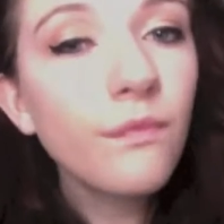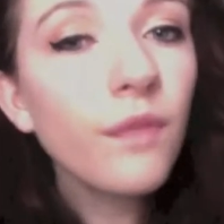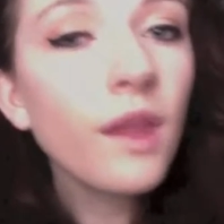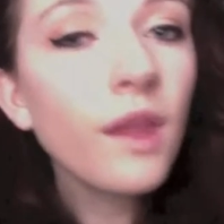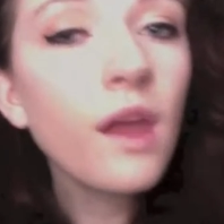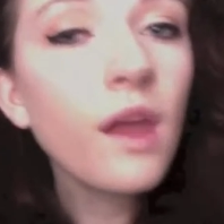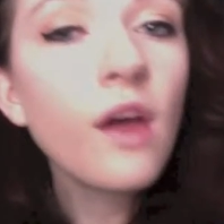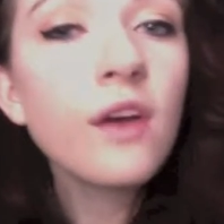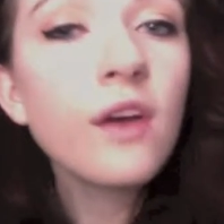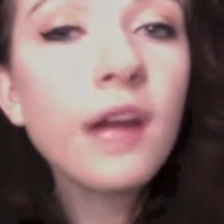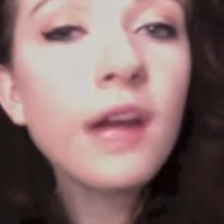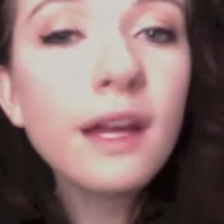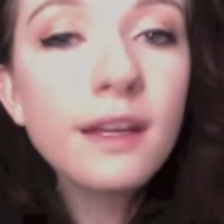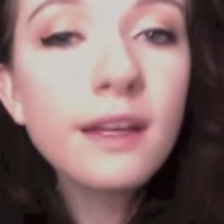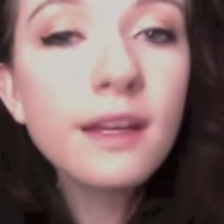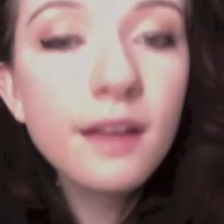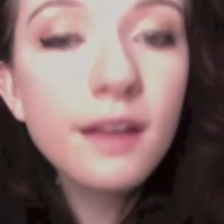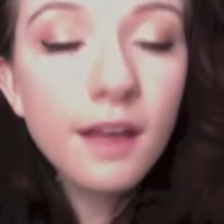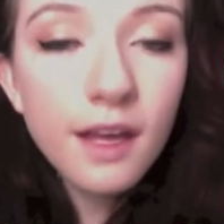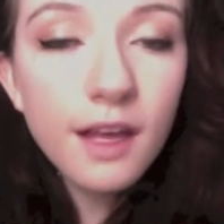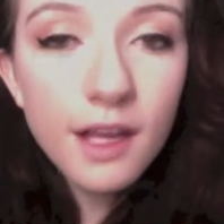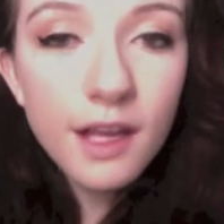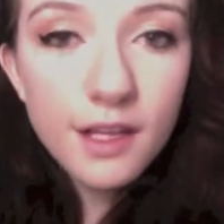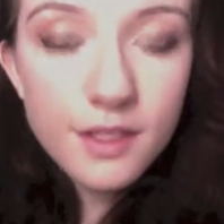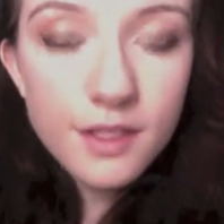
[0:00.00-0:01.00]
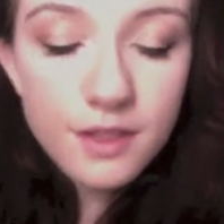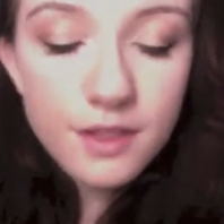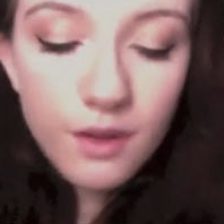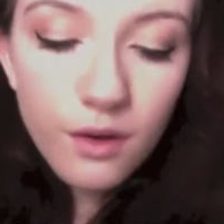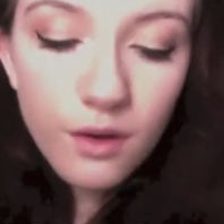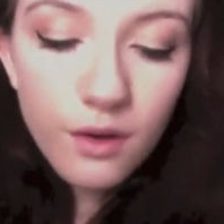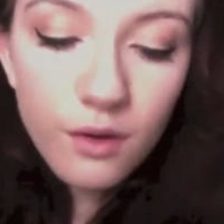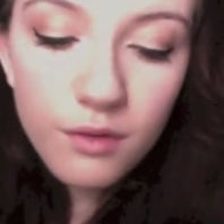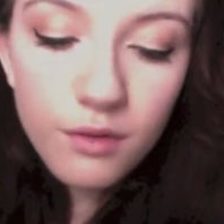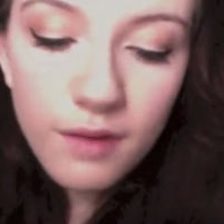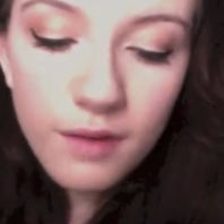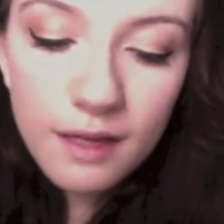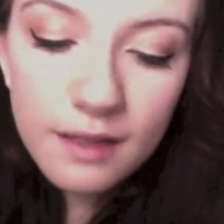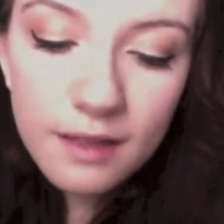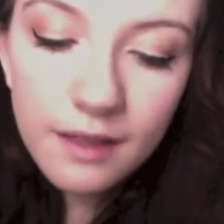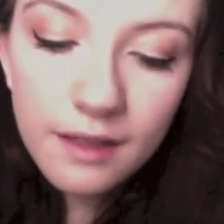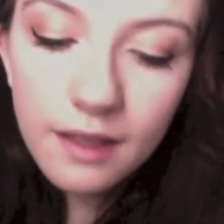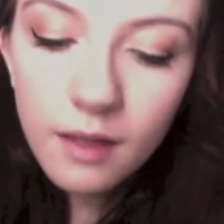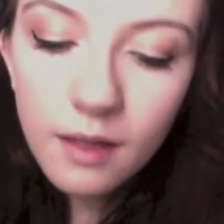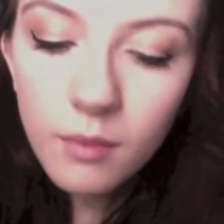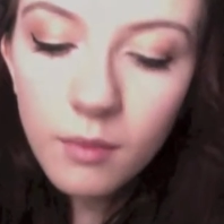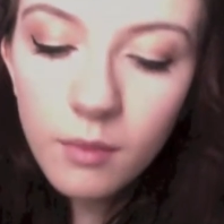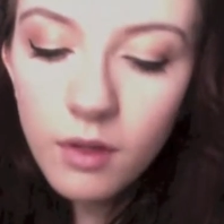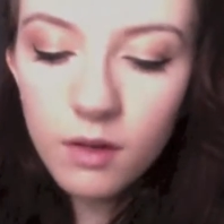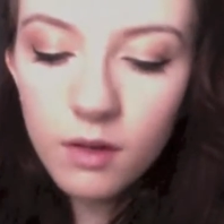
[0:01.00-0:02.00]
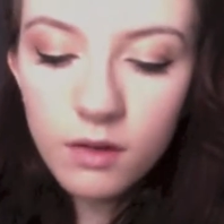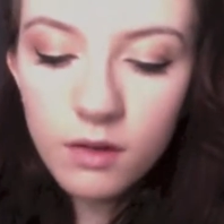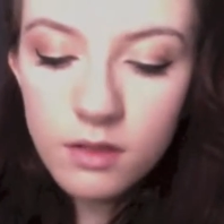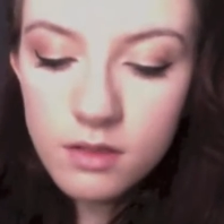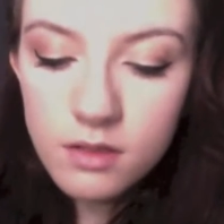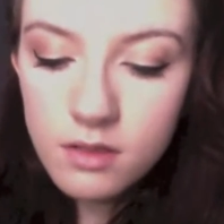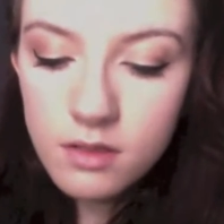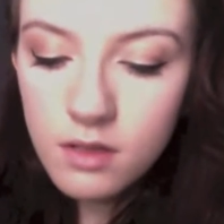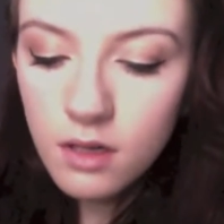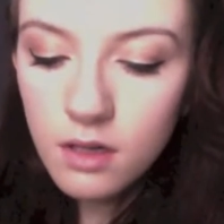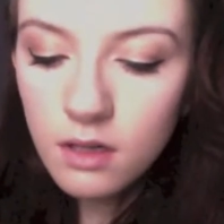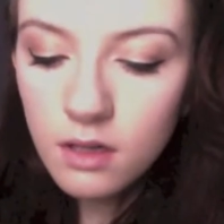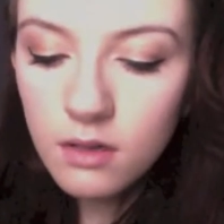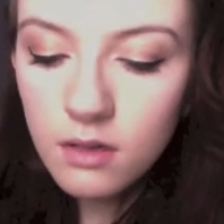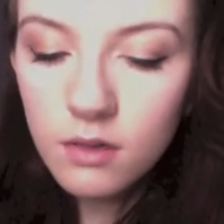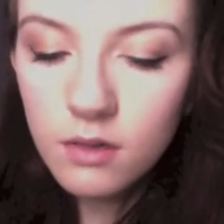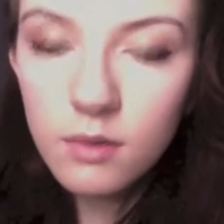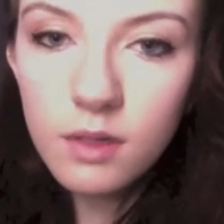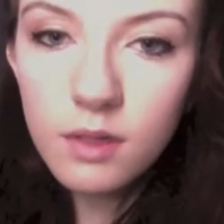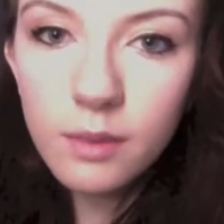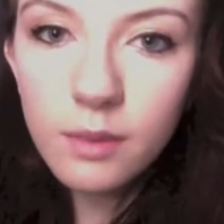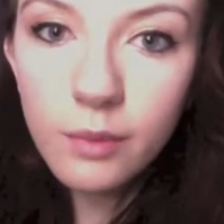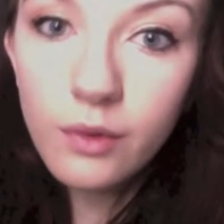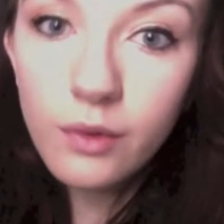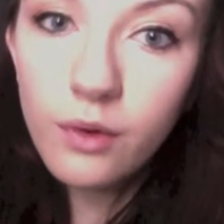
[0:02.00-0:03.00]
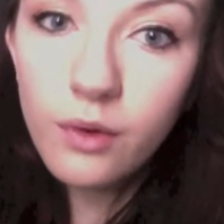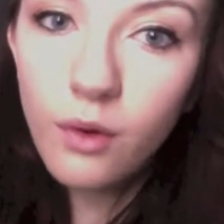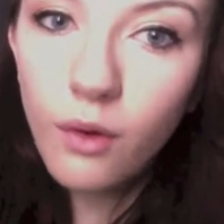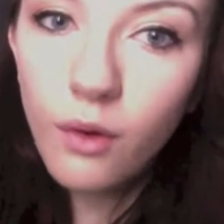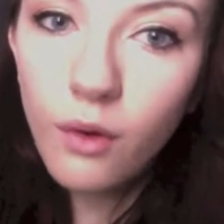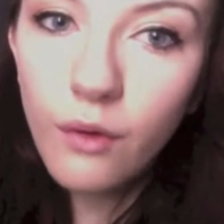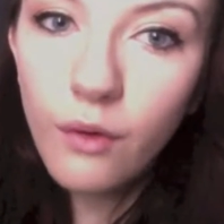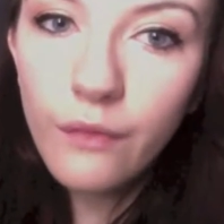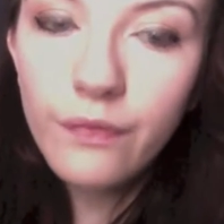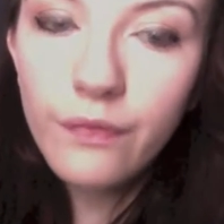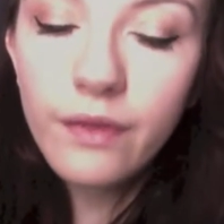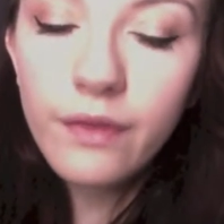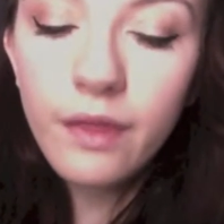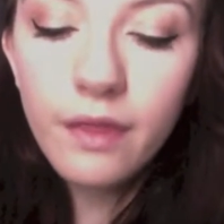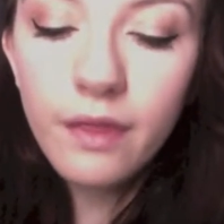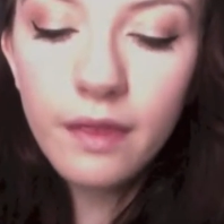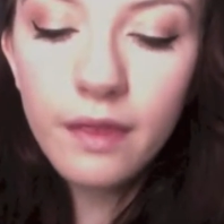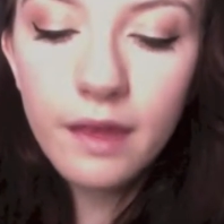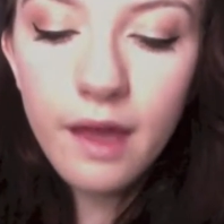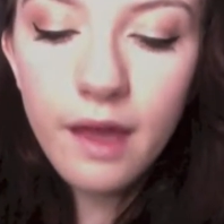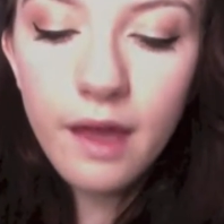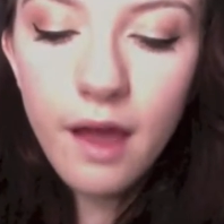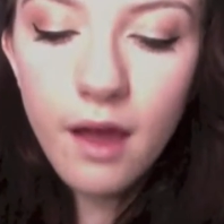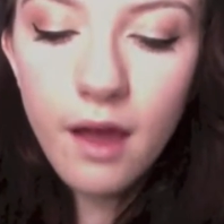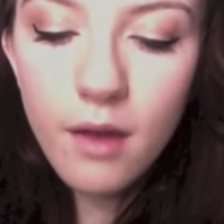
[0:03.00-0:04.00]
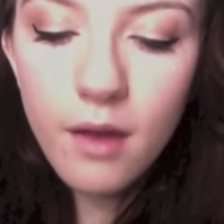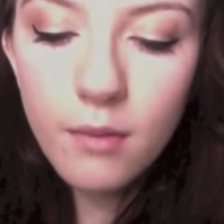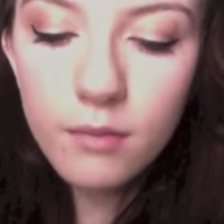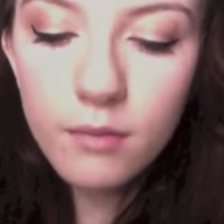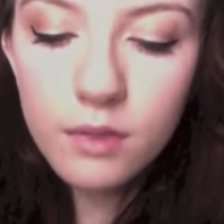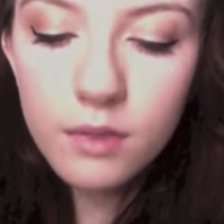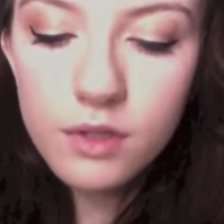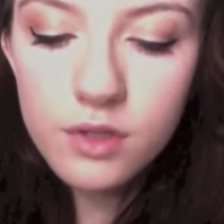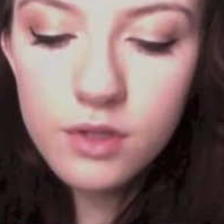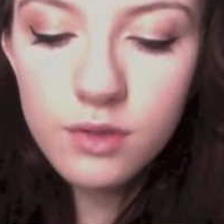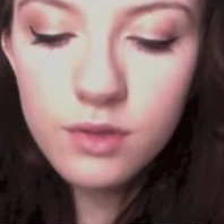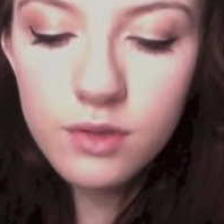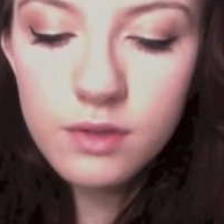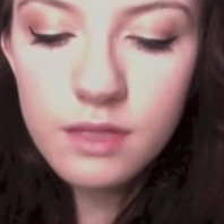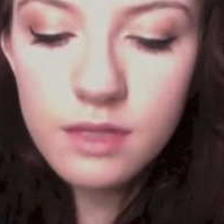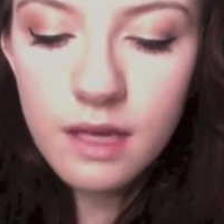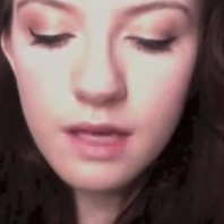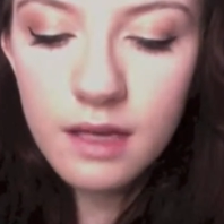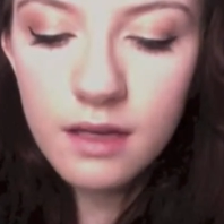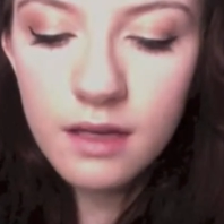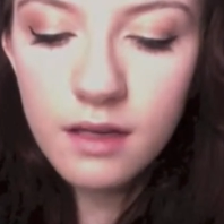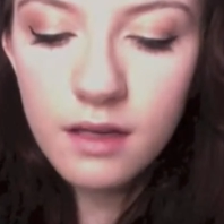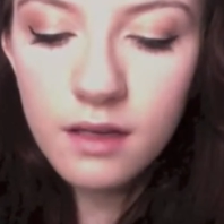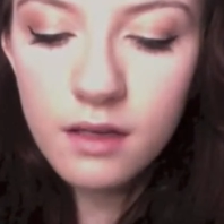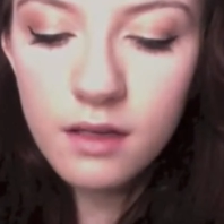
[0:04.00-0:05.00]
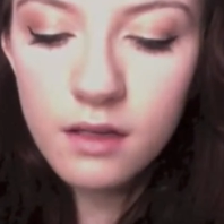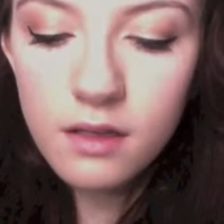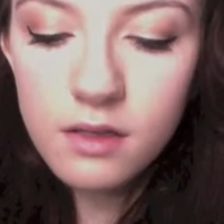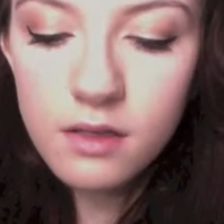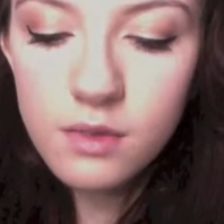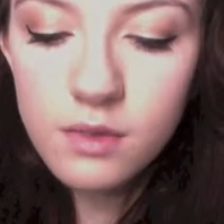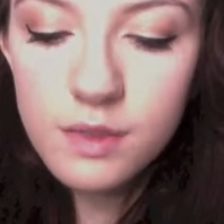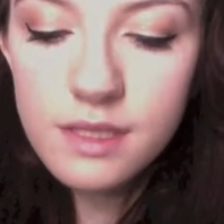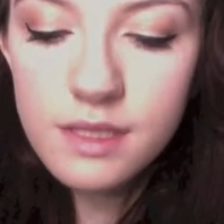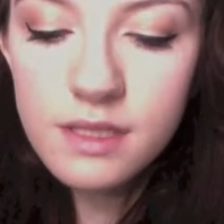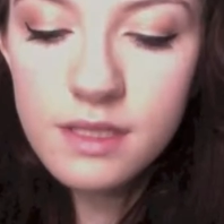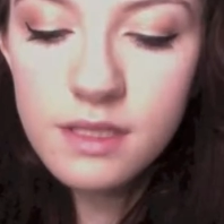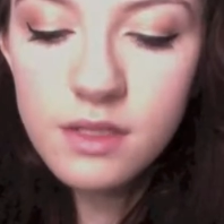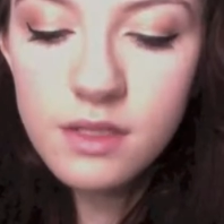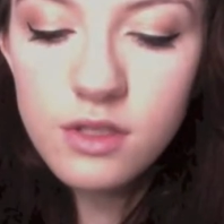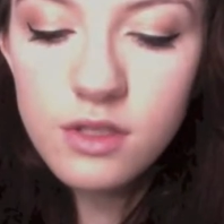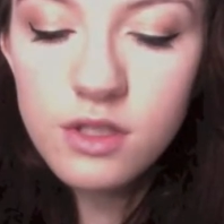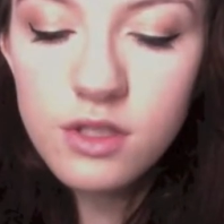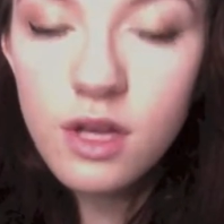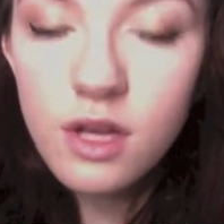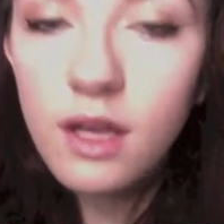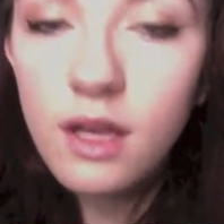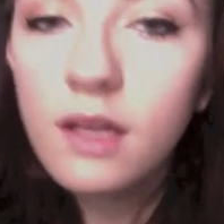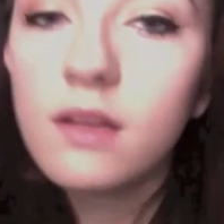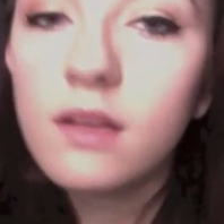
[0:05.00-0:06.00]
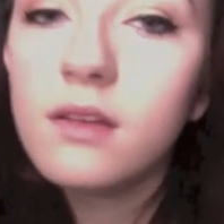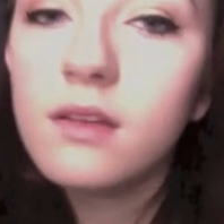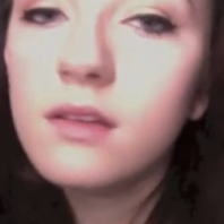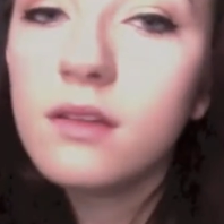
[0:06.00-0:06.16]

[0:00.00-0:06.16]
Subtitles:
Okay, so finally I'm gonna put on the Jordana Twist and Shine